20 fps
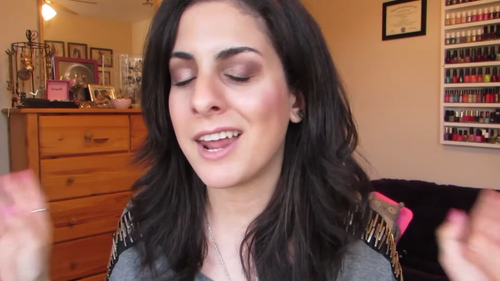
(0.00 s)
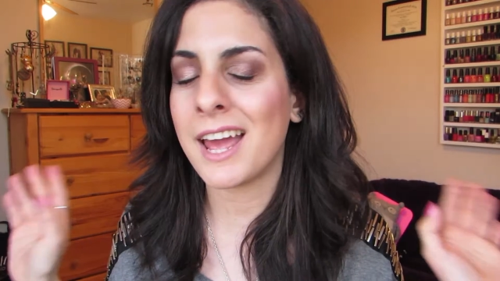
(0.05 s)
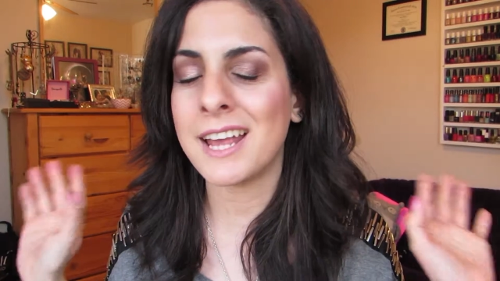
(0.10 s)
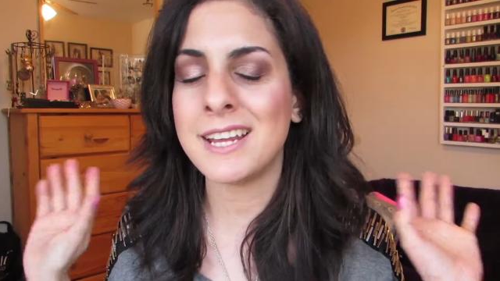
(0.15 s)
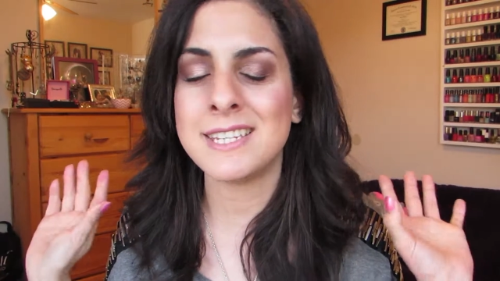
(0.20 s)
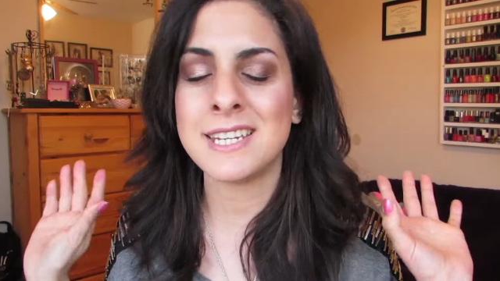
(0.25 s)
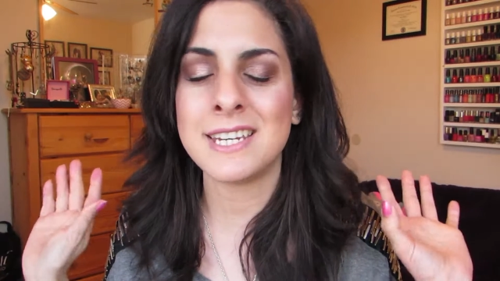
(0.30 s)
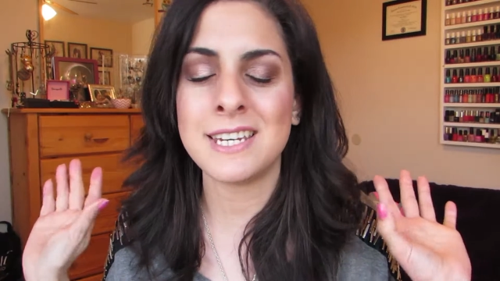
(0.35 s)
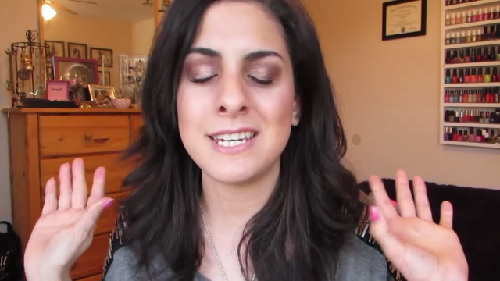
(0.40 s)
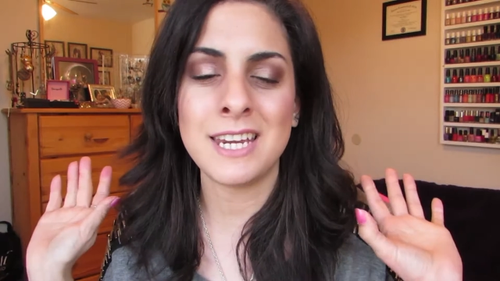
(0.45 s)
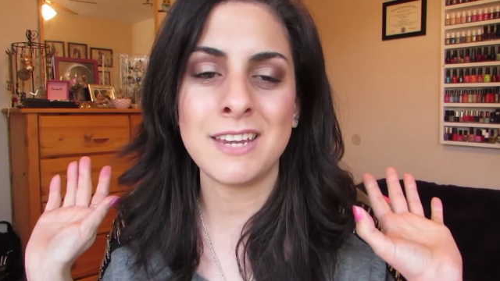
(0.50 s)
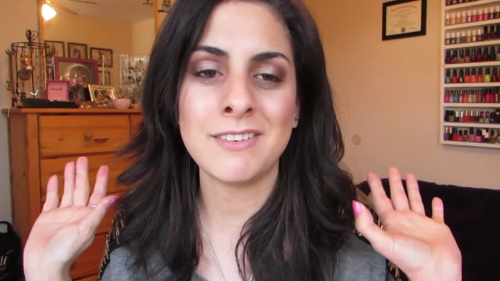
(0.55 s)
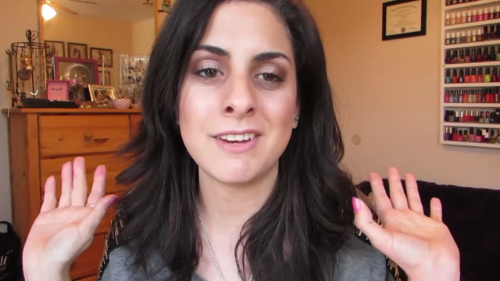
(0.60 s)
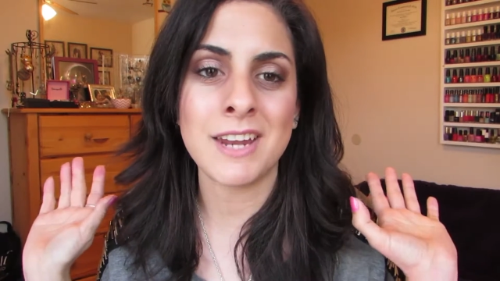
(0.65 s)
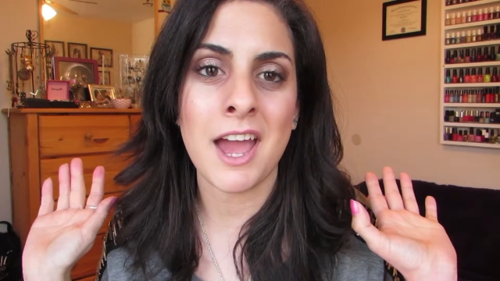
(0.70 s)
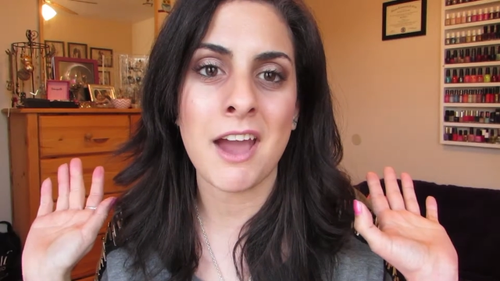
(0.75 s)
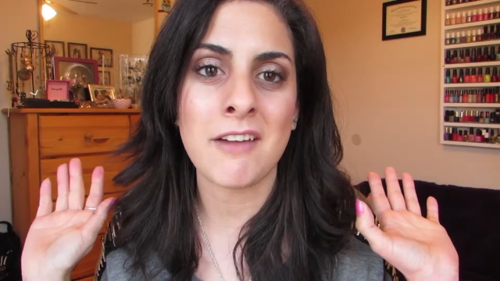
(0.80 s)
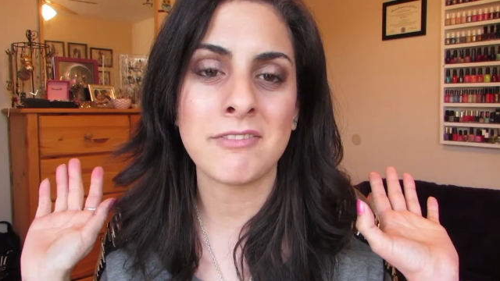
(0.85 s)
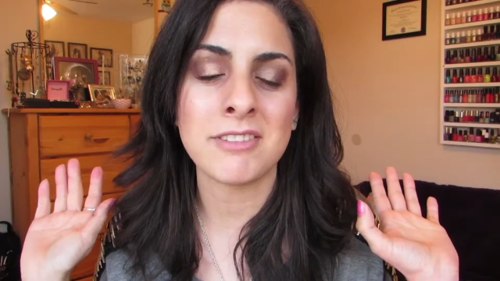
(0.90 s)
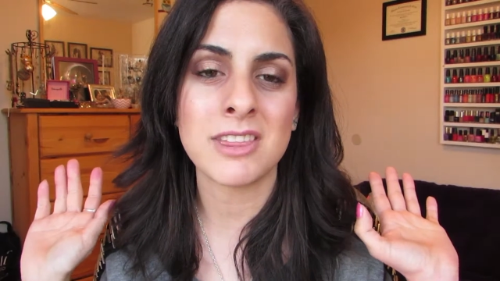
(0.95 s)
I didn't even
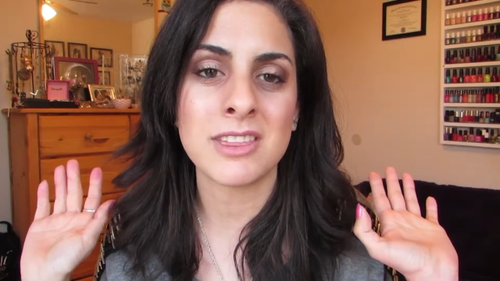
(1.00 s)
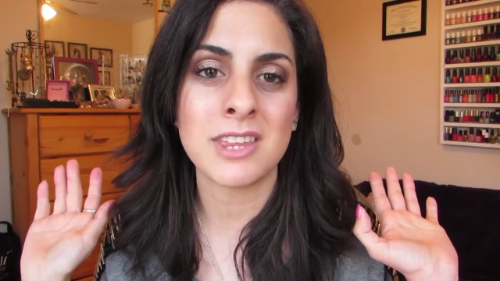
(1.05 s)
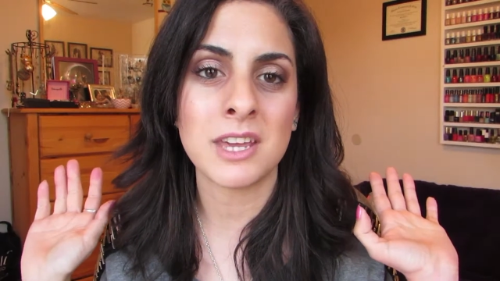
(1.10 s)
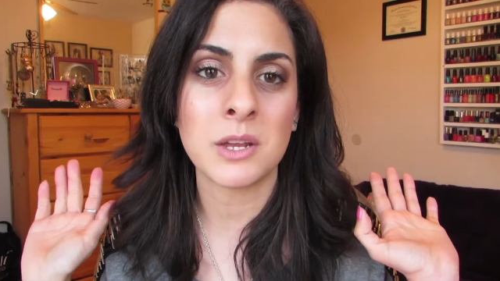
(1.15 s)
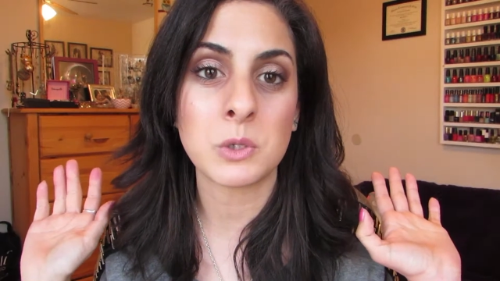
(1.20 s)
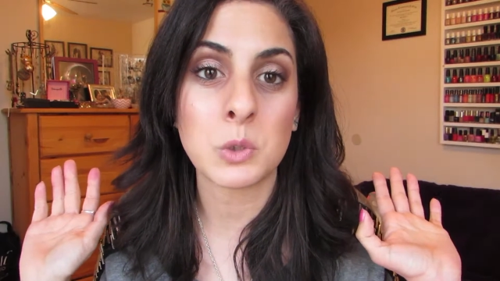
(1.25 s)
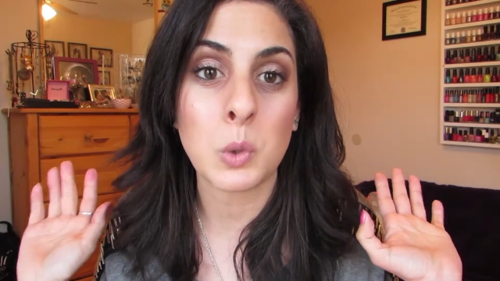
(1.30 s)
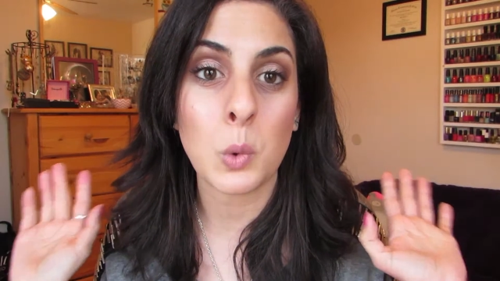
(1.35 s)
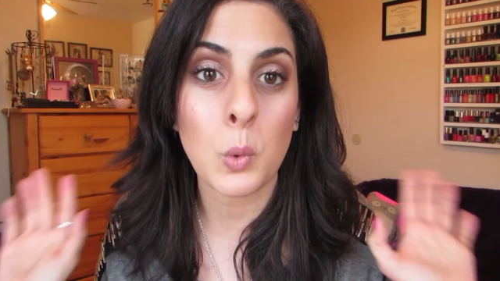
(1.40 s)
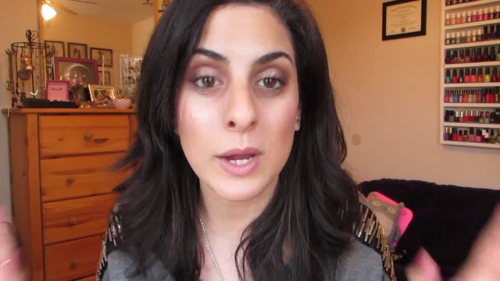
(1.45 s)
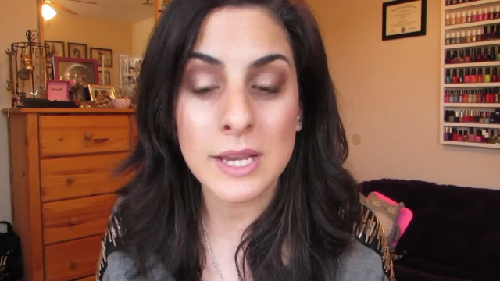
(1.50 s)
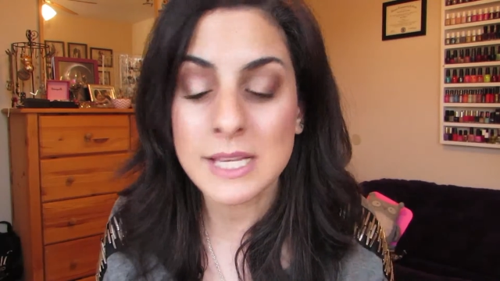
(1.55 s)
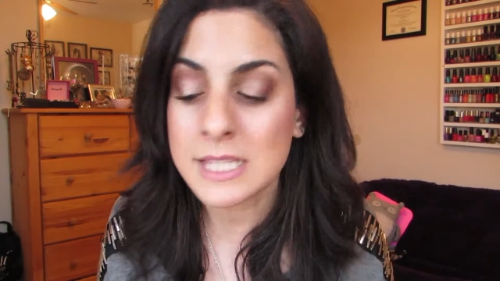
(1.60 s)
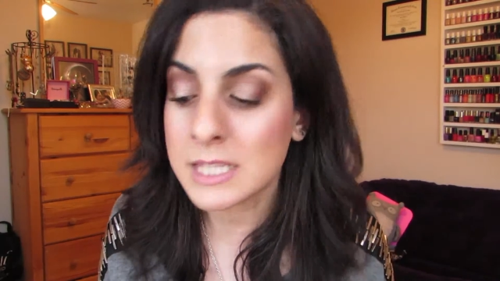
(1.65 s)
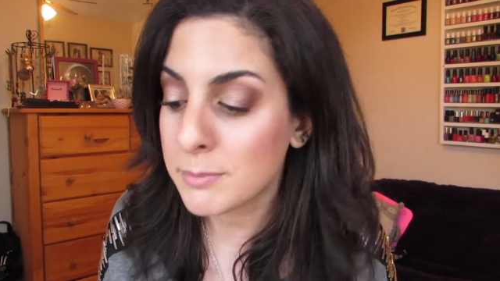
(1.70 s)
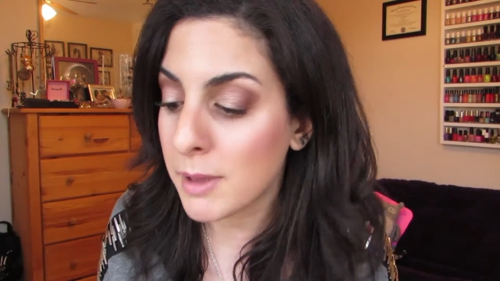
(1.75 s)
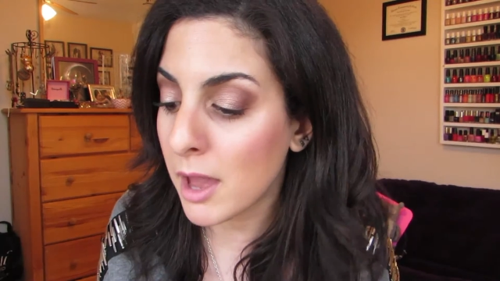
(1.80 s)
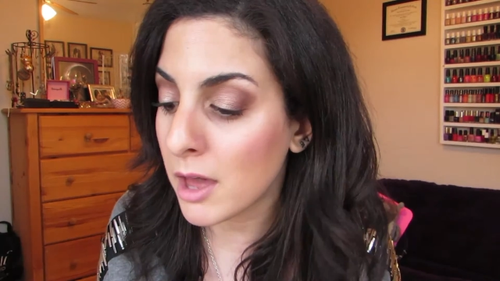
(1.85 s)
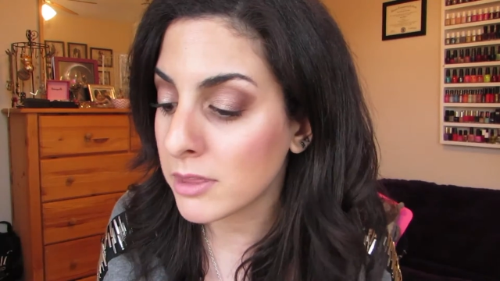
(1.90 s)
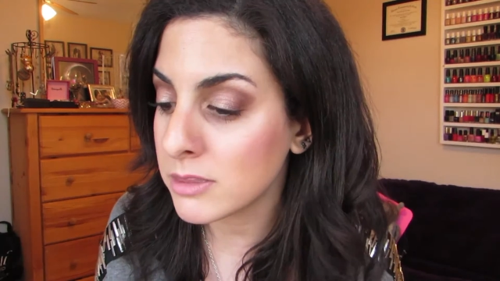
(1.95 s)
have to think twice
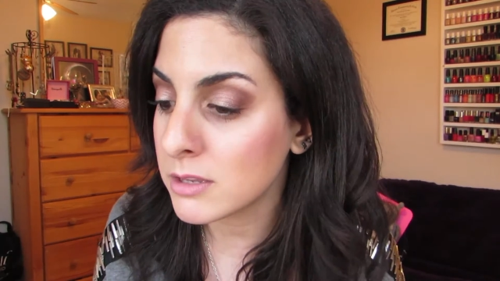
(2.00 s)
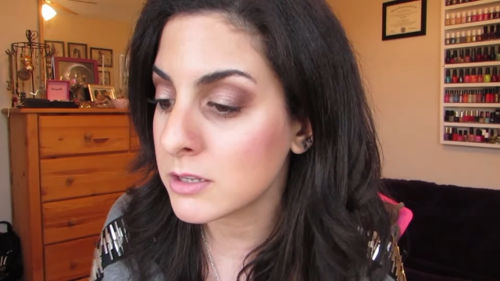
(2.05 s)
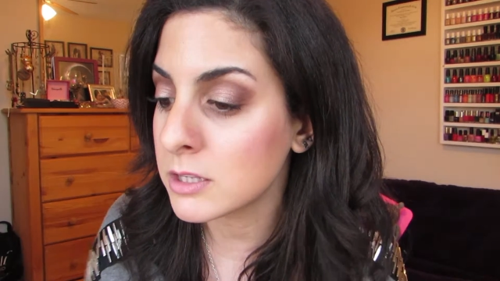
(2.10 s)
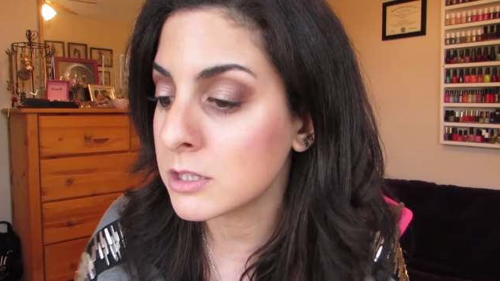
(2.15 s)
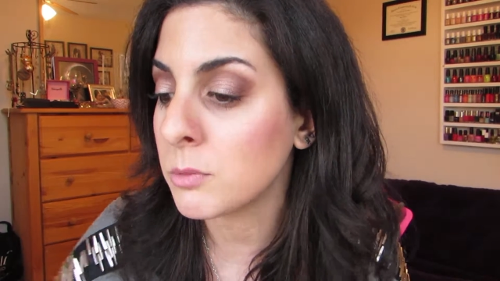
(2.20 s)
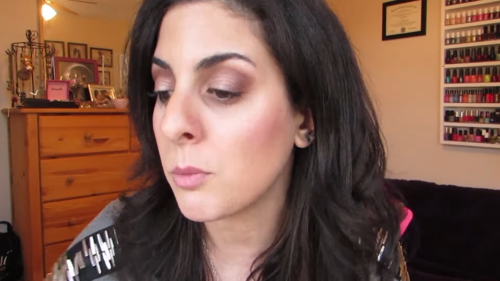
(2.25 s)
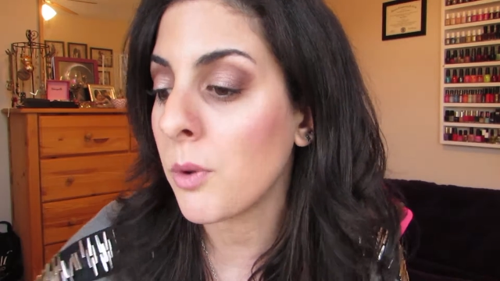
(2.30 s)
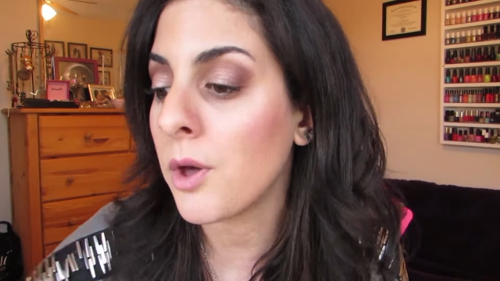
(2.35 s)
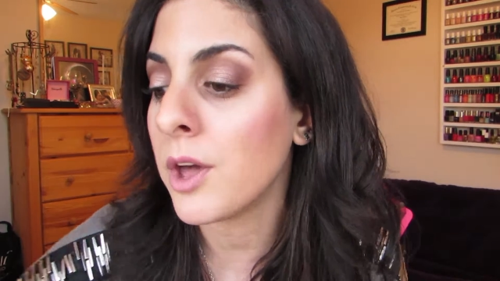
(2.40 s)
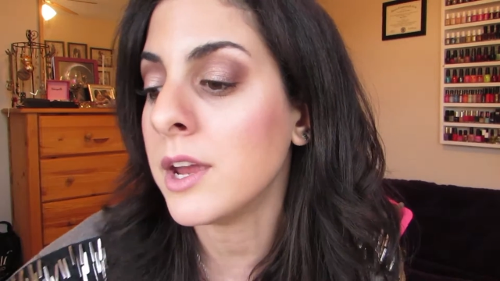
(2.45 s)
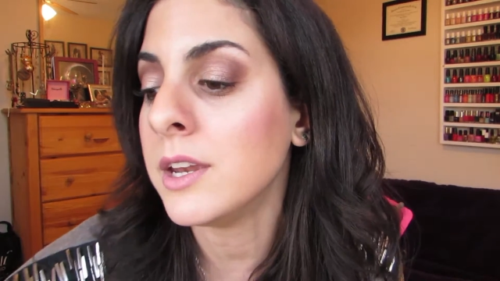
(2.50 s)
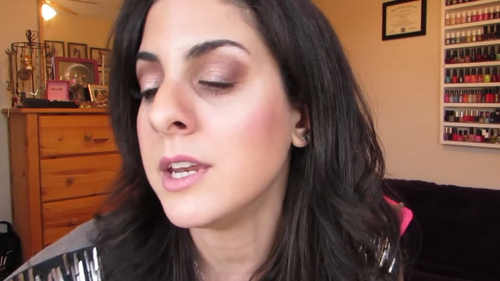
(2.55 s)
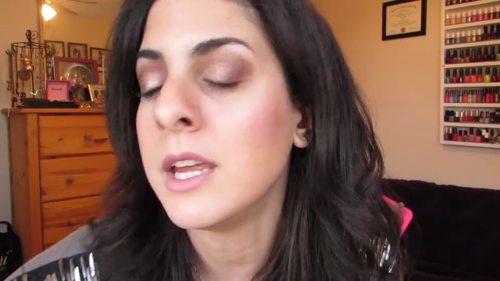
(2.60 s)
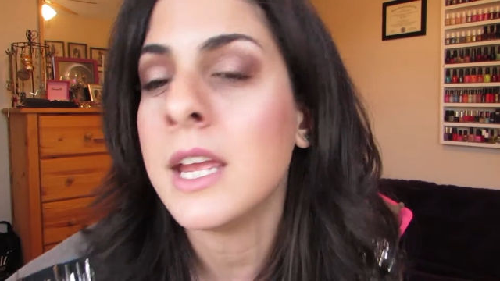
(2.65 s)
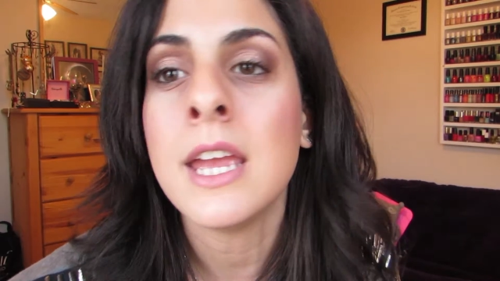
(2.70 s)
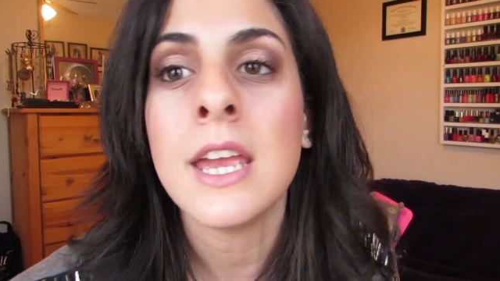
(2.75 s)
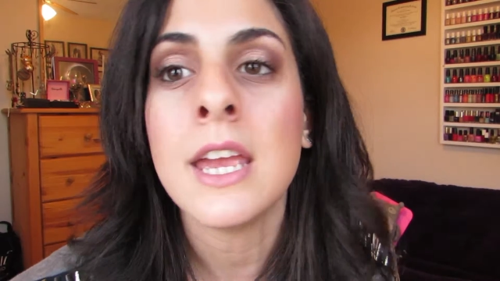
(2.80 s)
about this one,